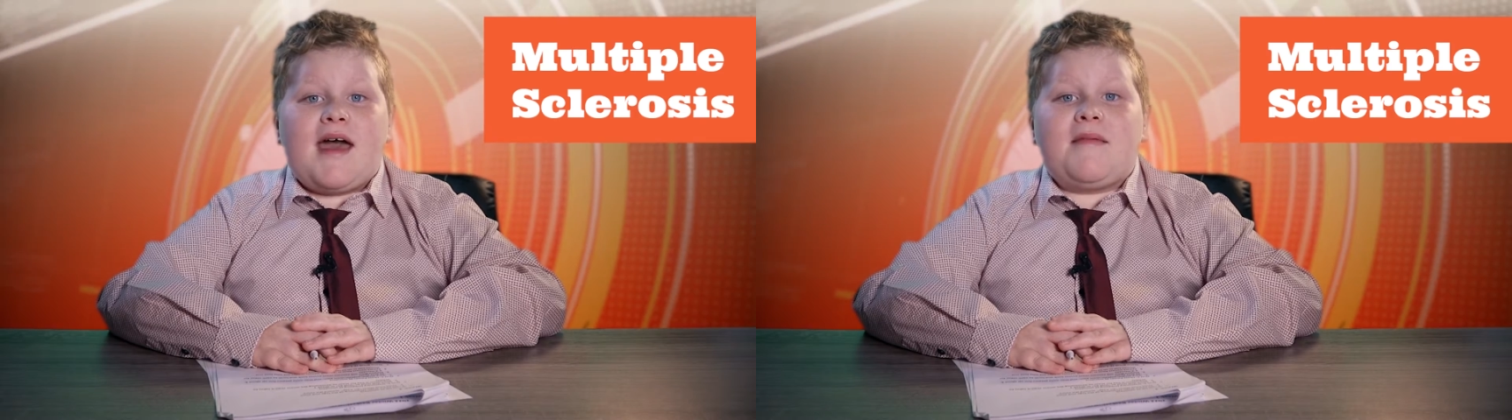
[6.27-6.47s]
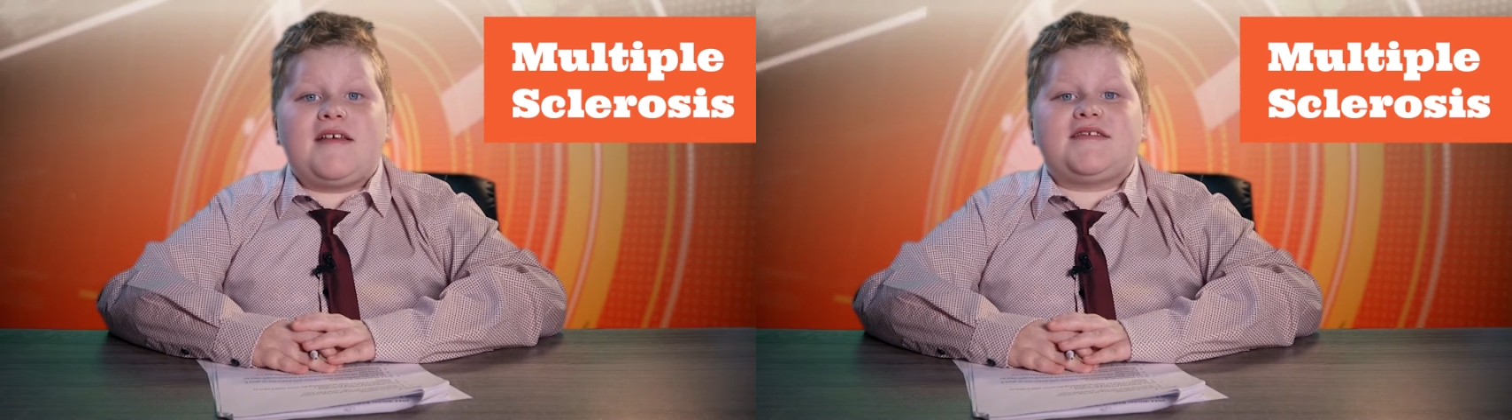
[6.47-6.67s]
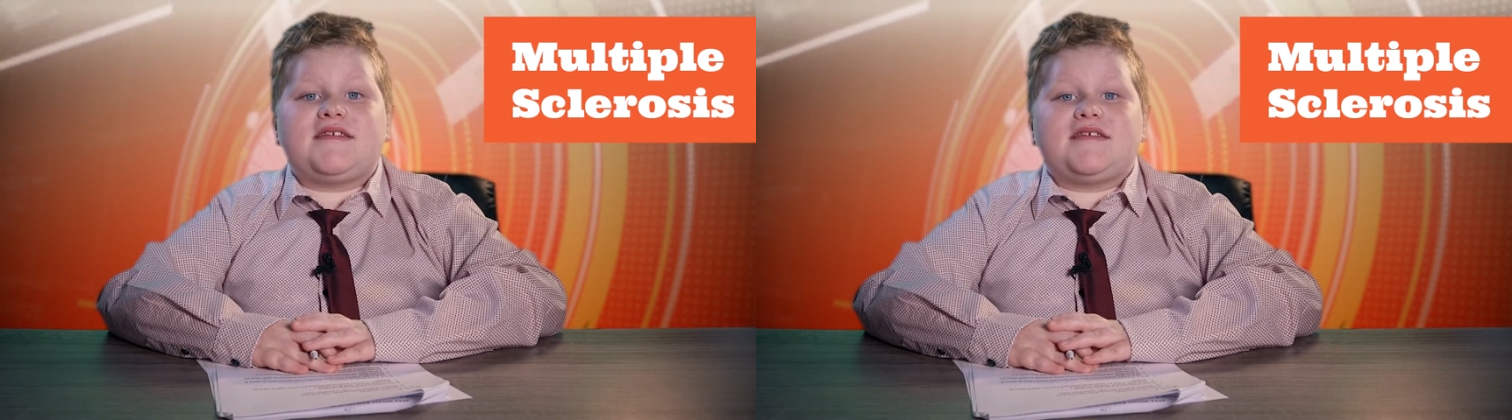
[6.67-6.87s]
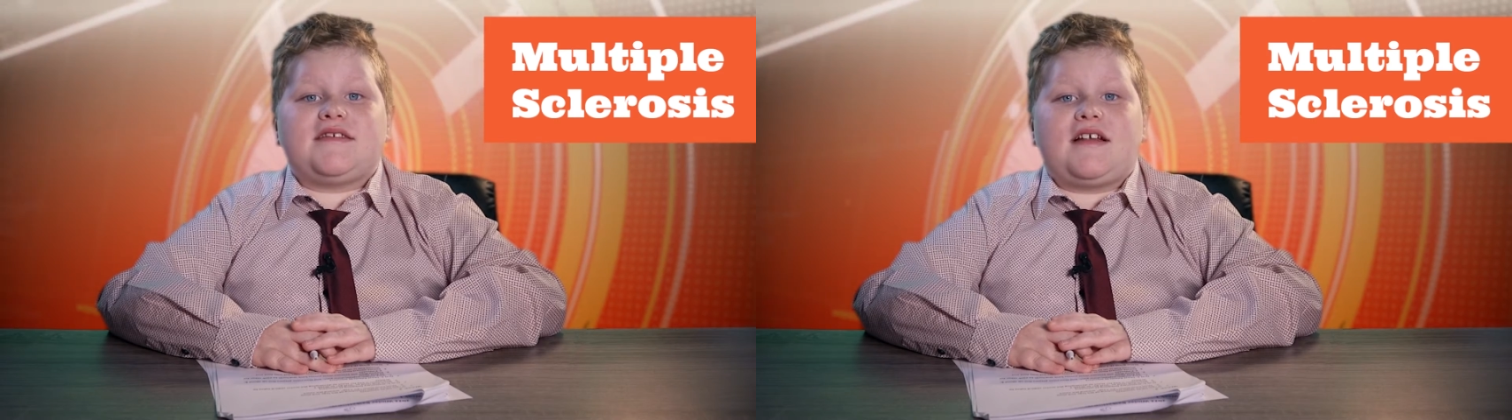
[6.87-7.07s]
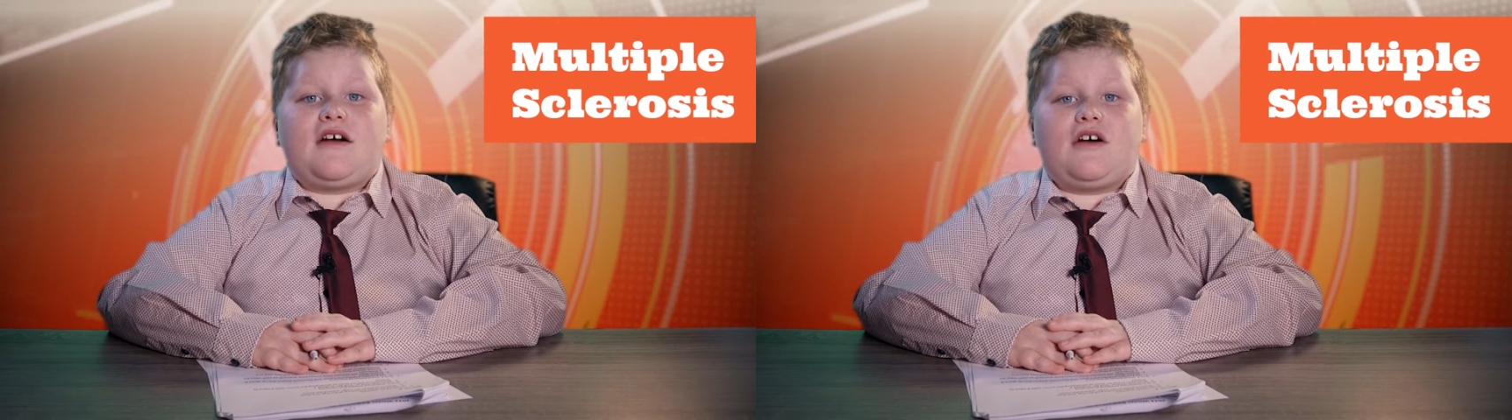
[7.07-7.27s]
MS is
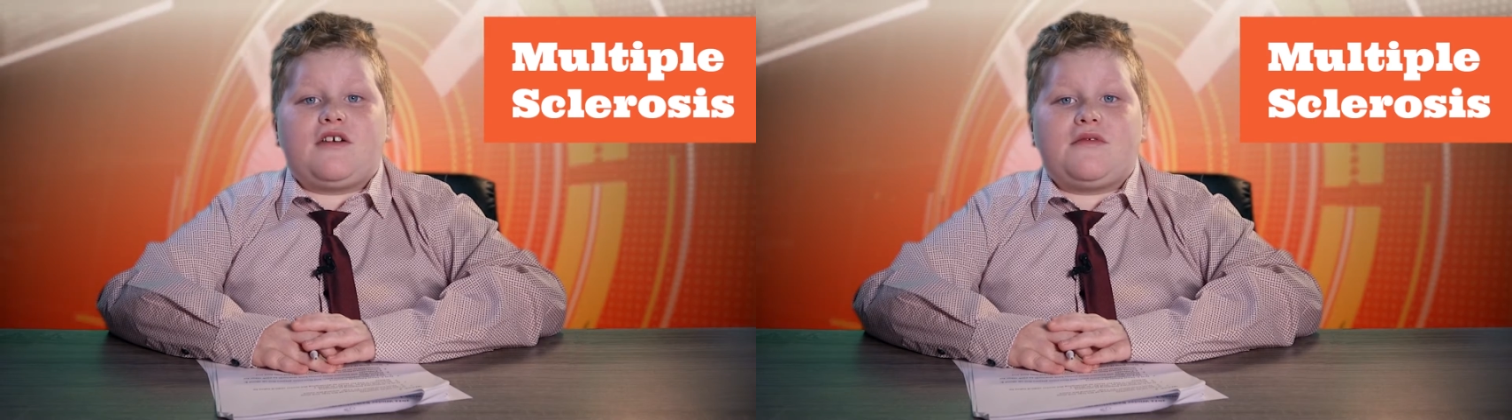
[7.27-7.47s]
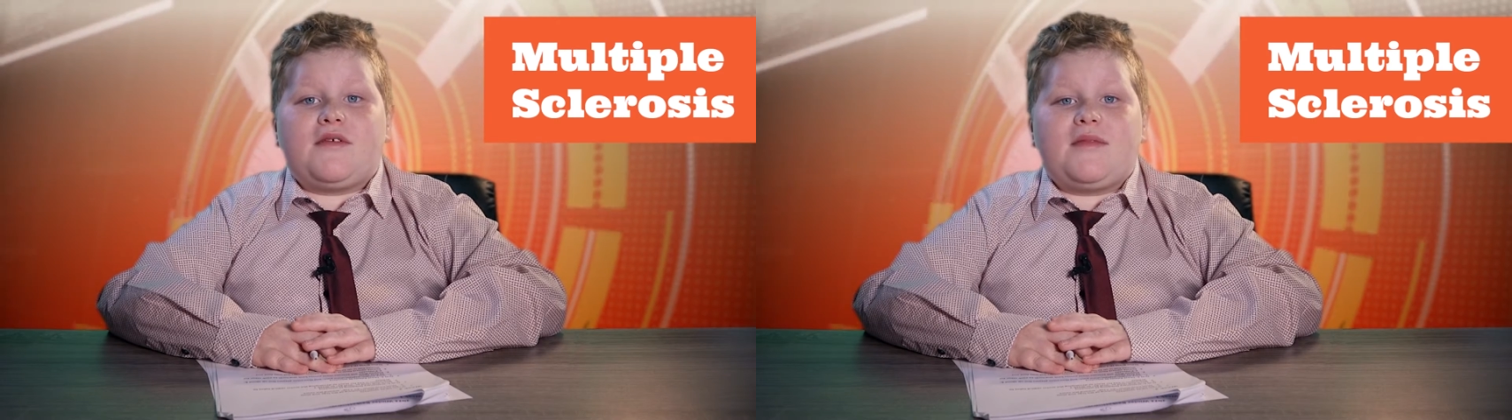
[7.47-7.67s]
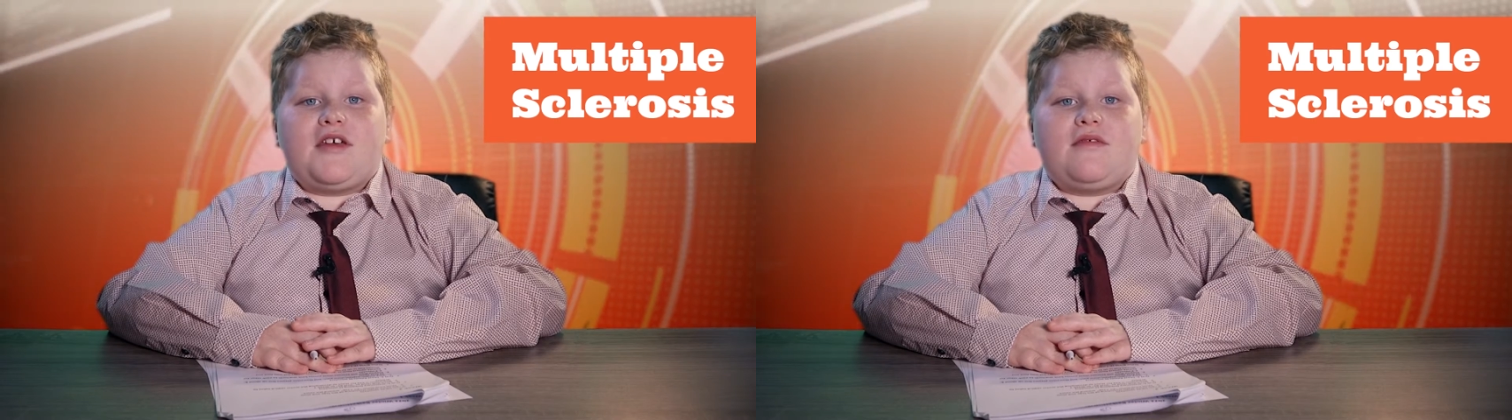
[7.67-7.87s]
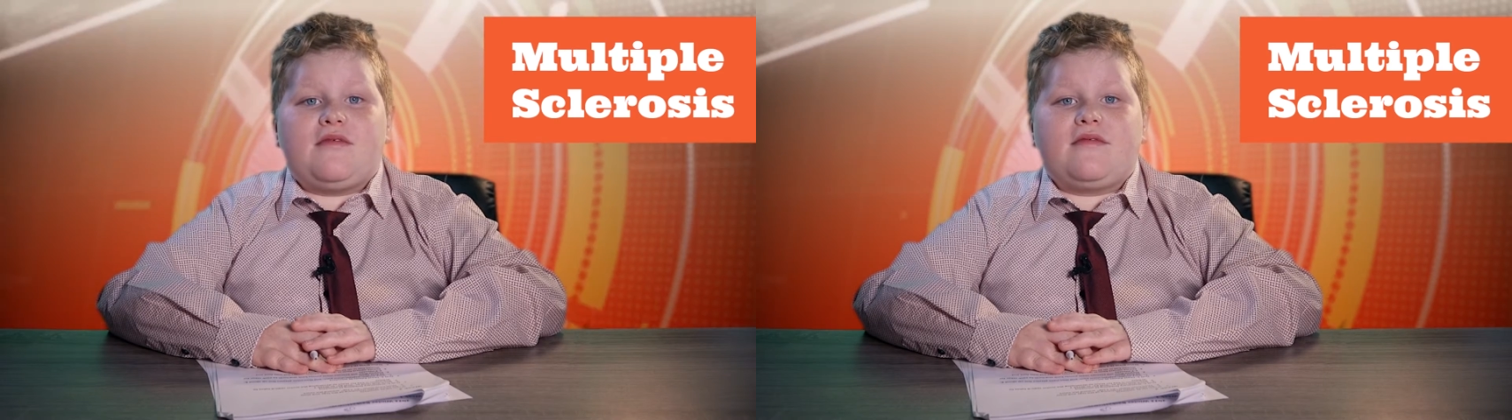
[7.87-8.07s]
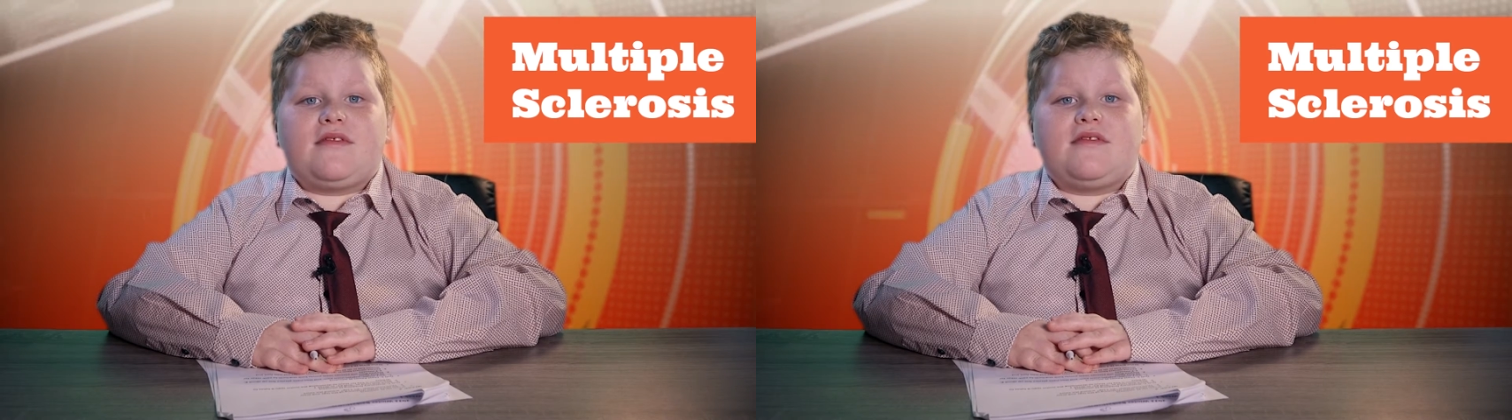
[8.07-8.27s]
an
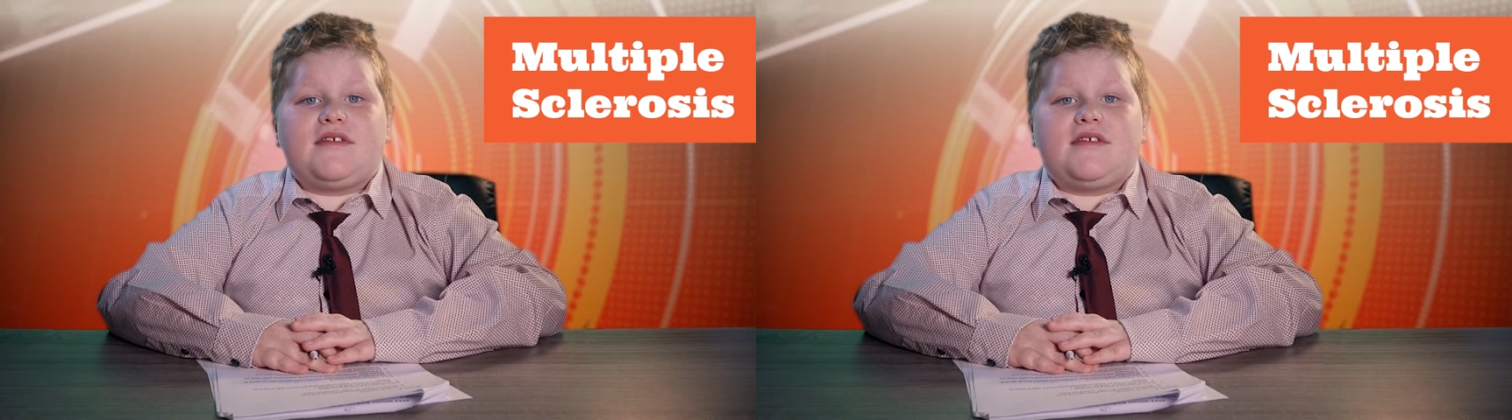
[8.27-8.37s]
autoimmune